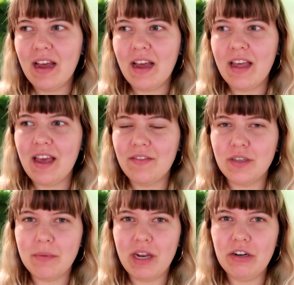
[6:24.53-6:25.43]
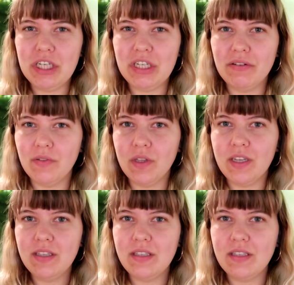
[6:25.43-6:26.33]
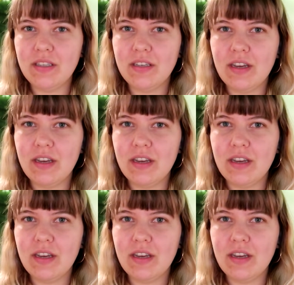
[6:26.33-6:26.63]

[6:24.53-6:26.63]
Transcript: I have some energy to release.